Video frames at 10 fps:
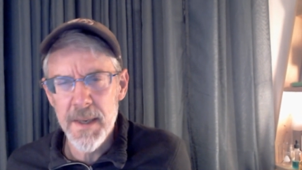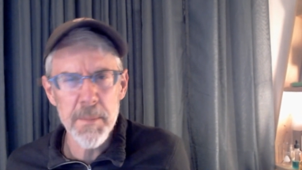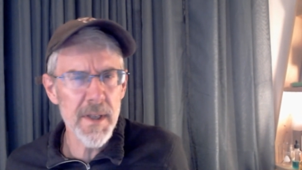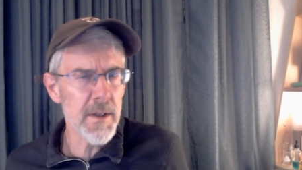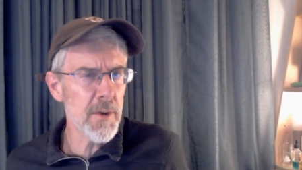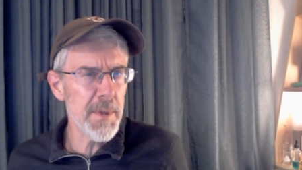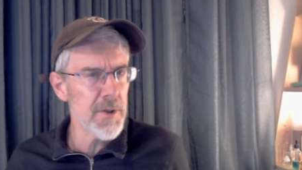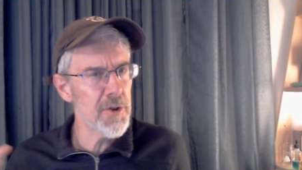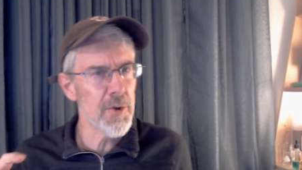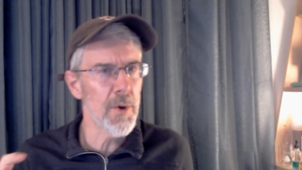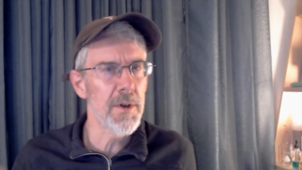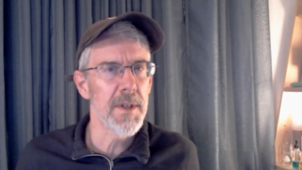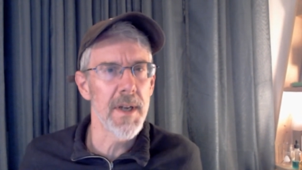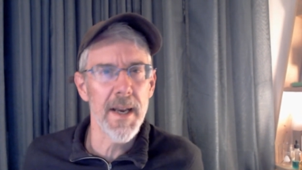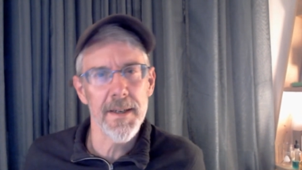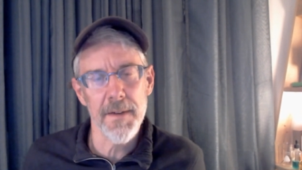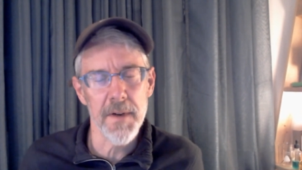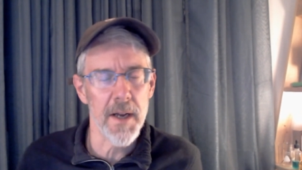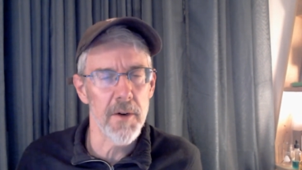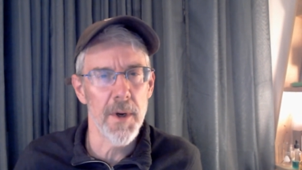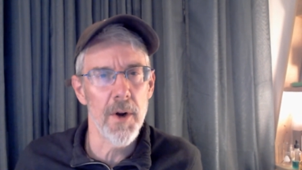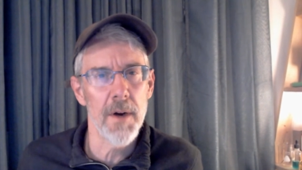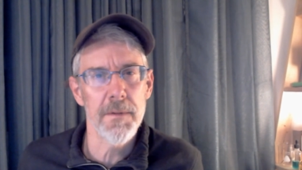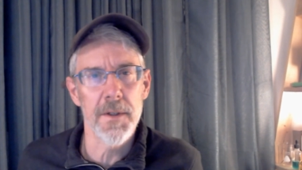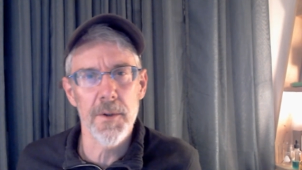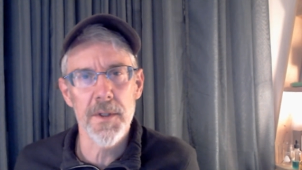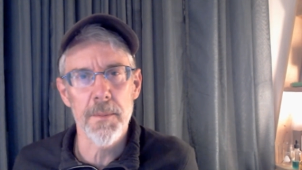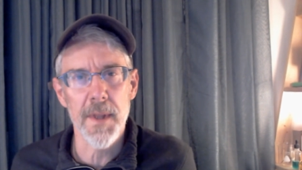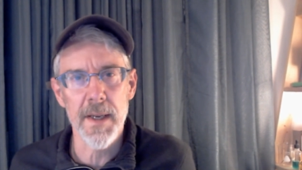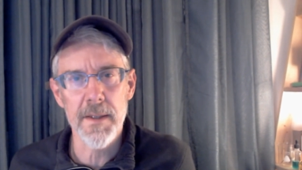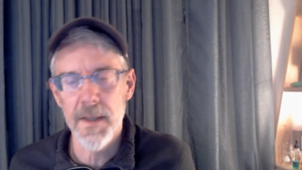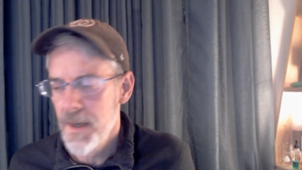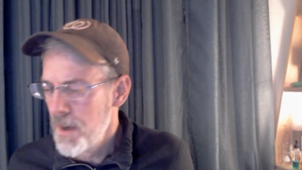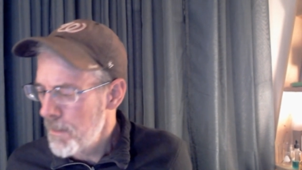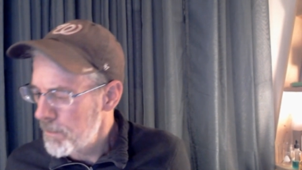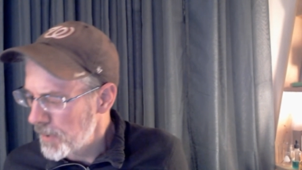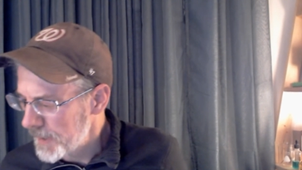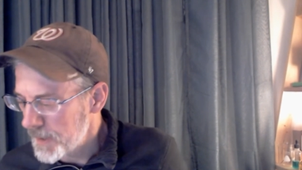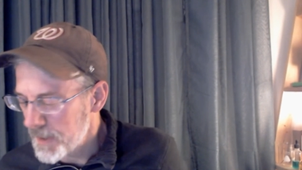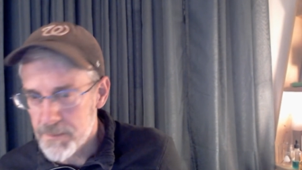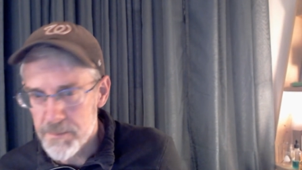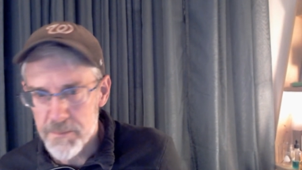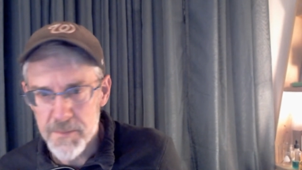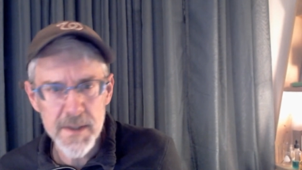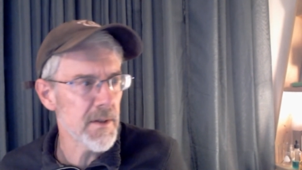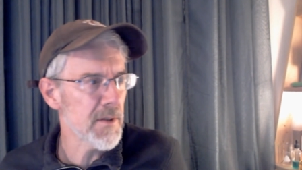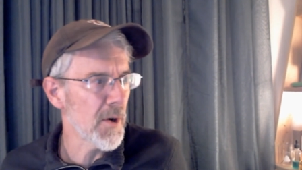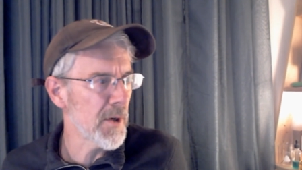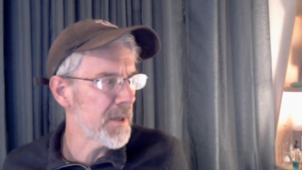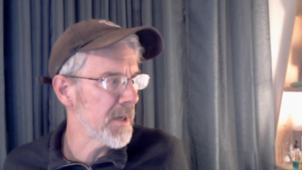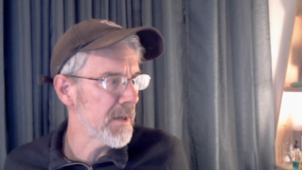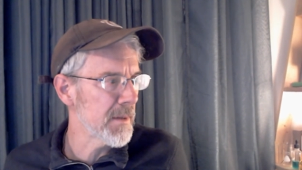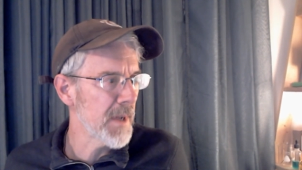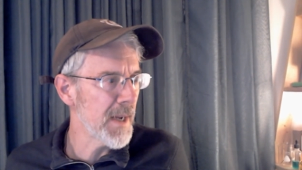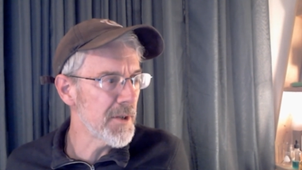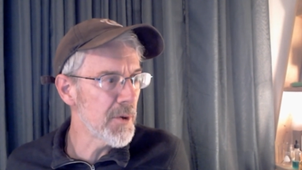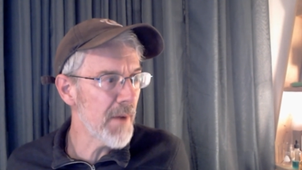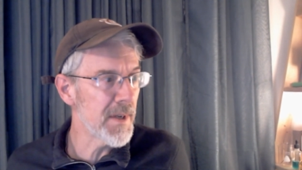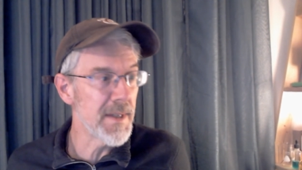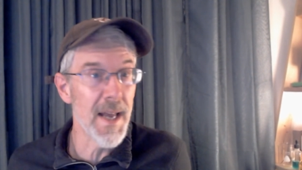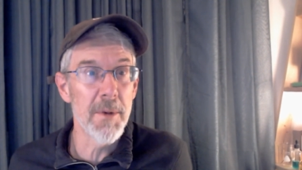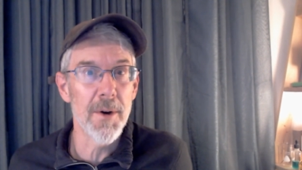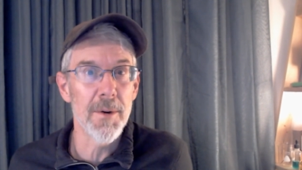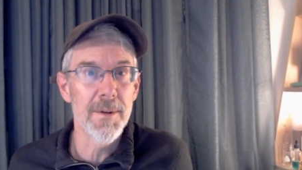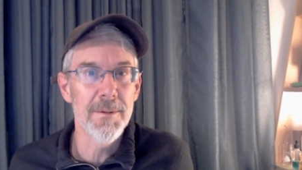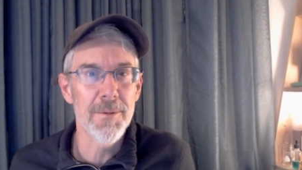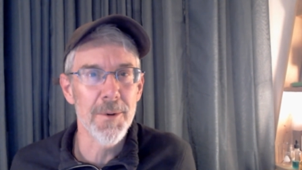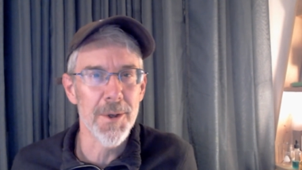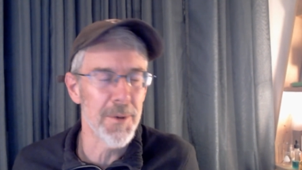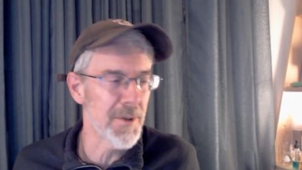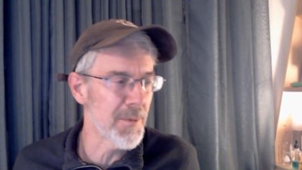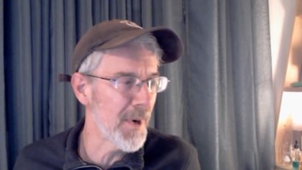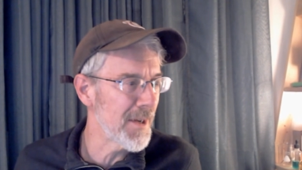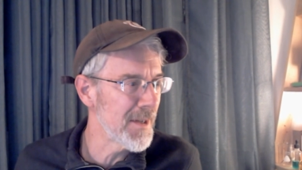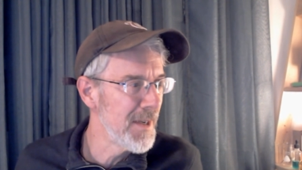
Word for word: Be a little bit shorter tonight. I've got to run off and do some things, but uh, let's get started here. I do have a demo for you as well.